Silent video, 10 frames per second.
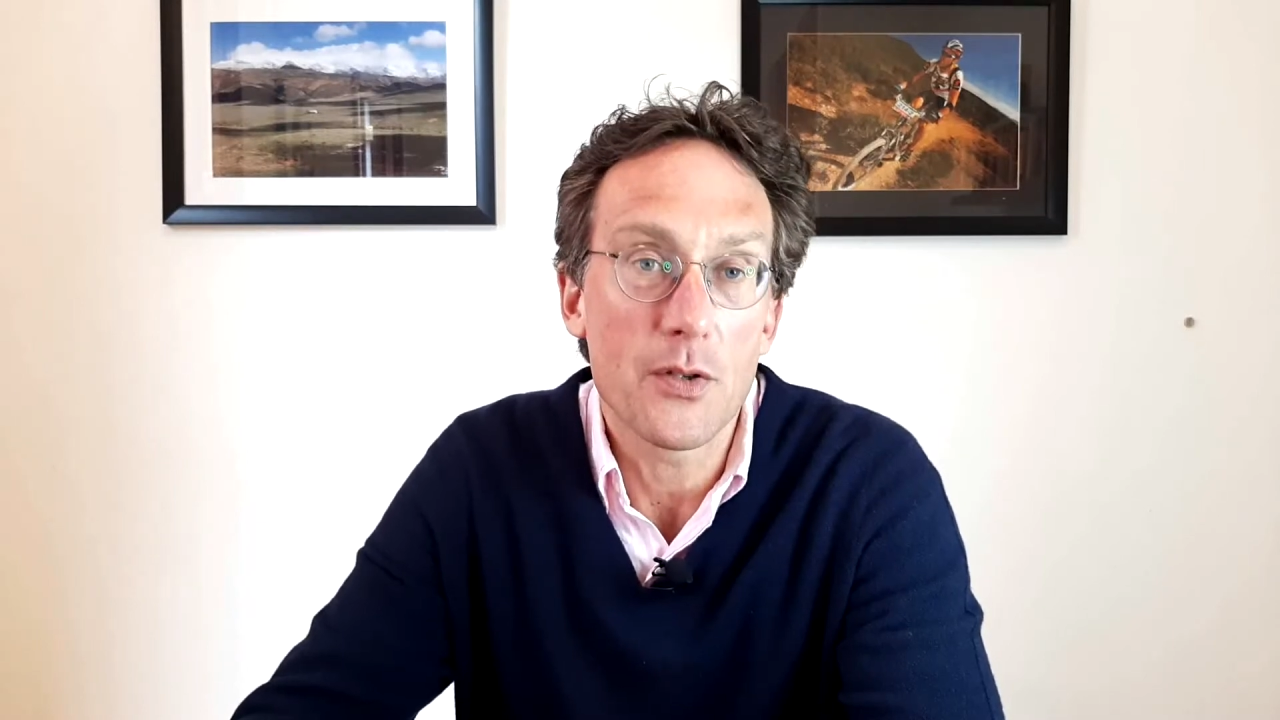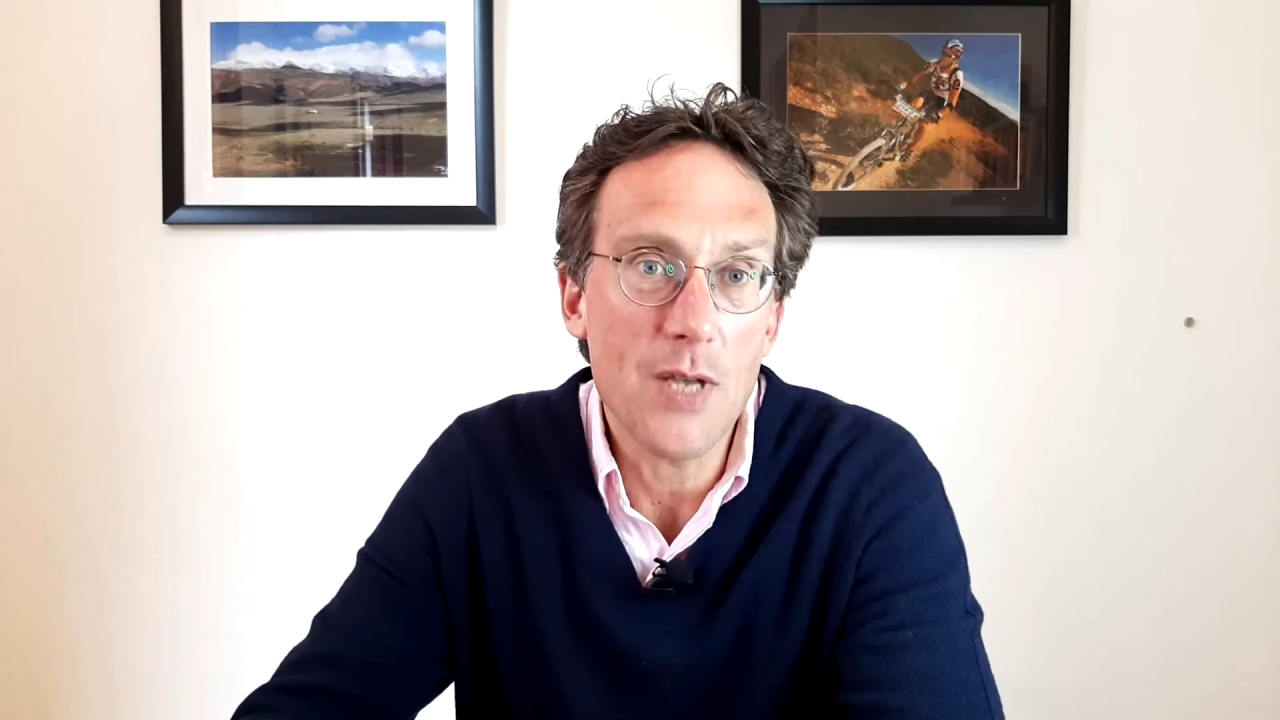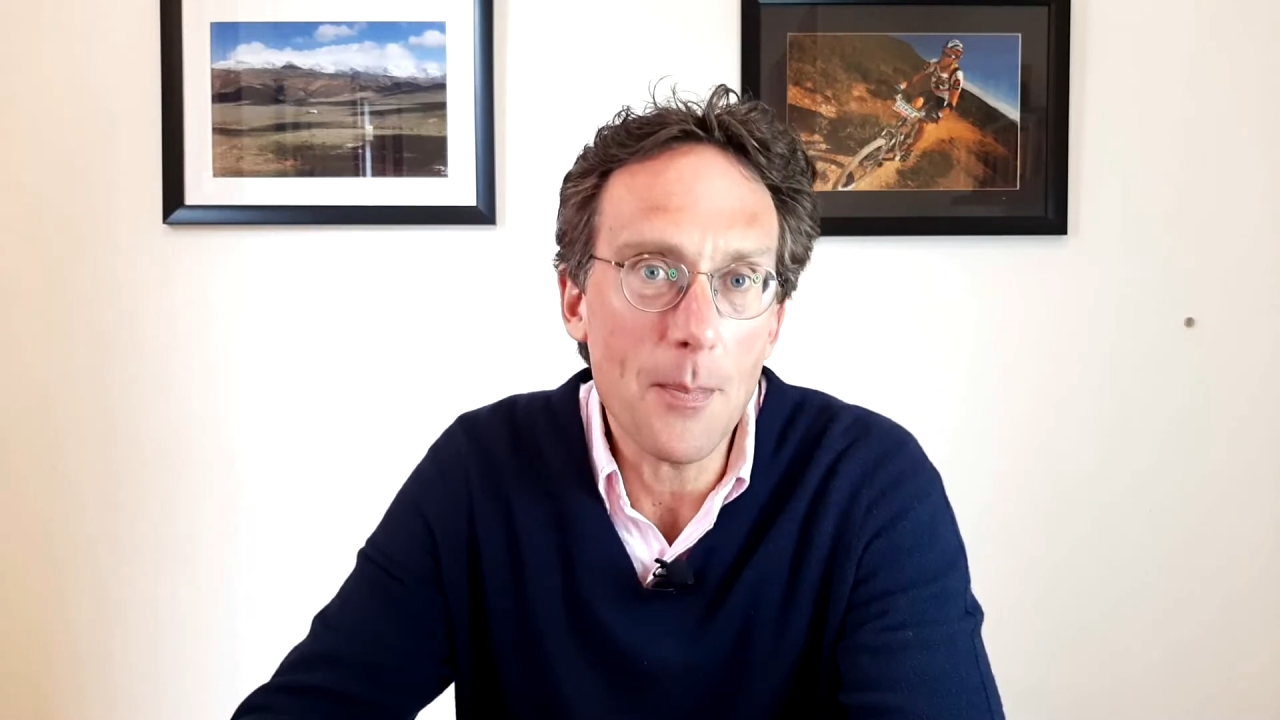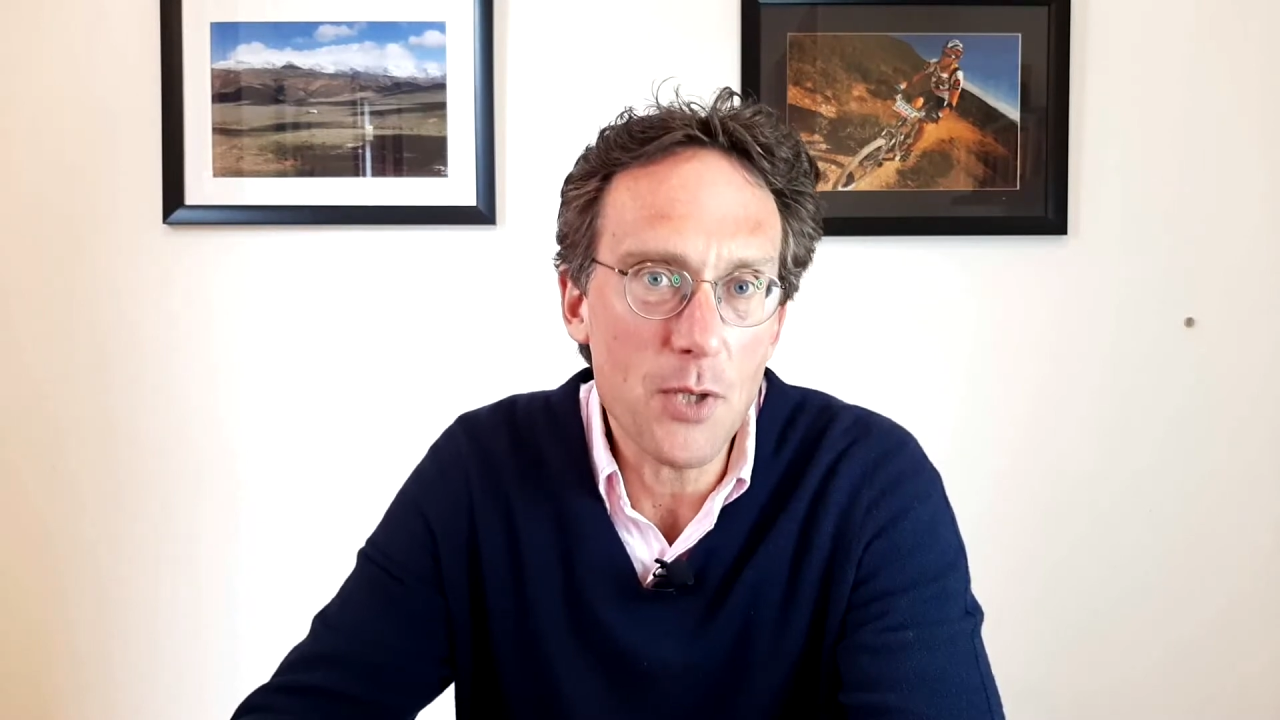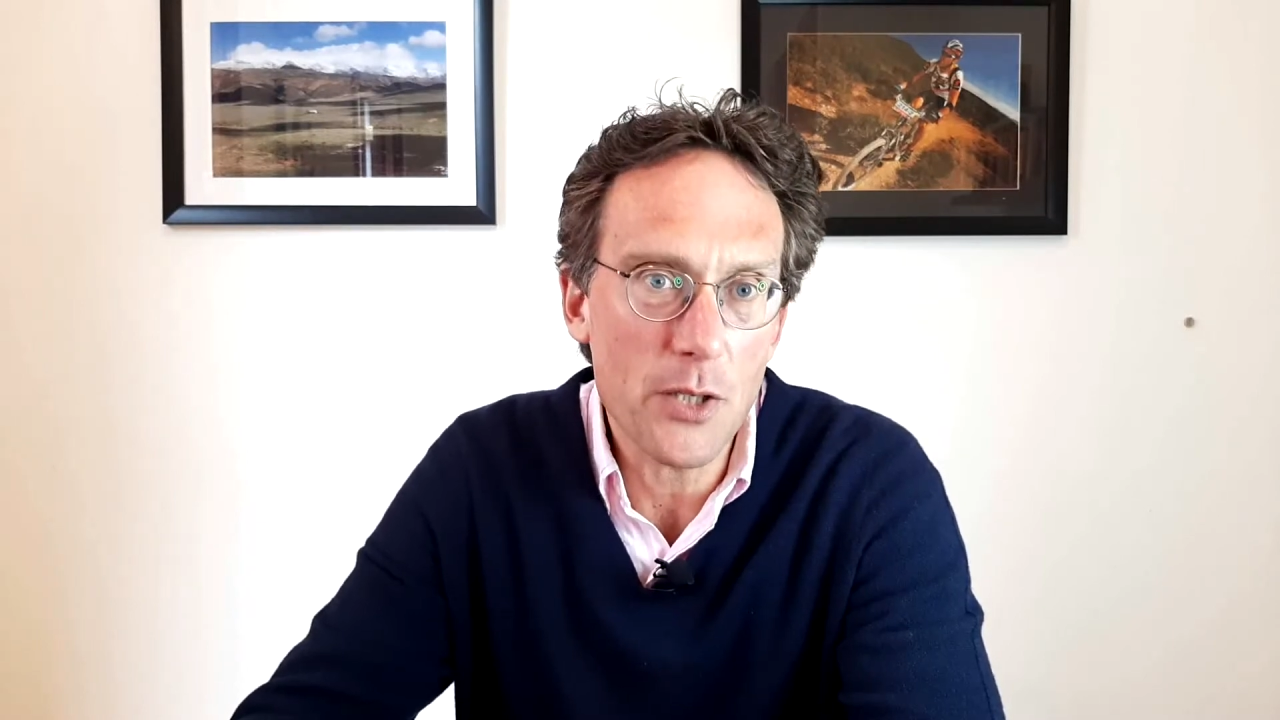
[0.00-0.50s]

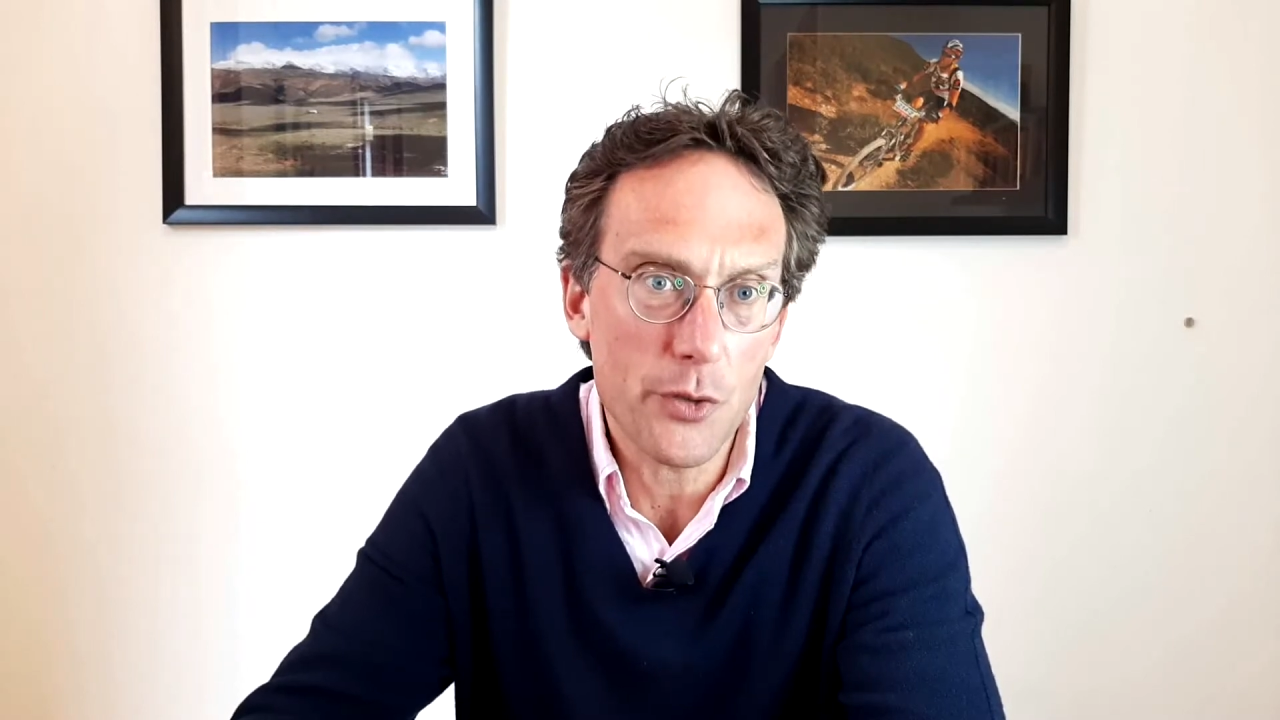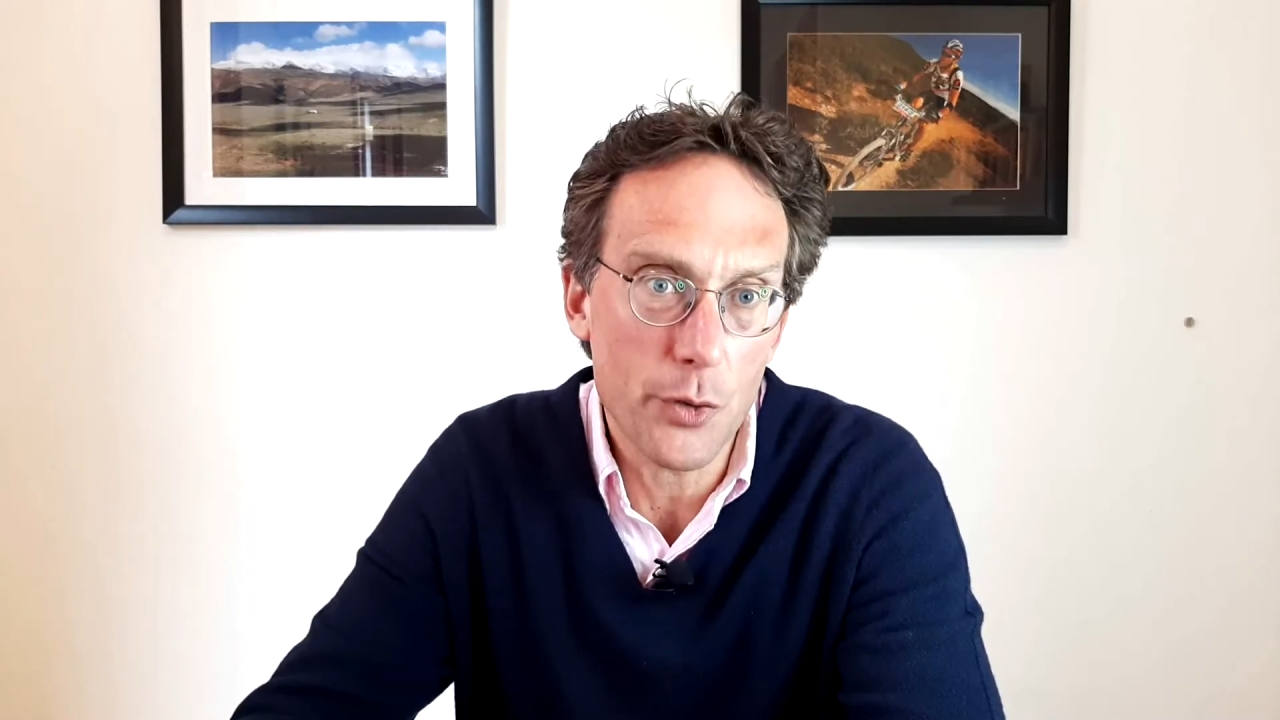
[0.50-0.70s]
subjects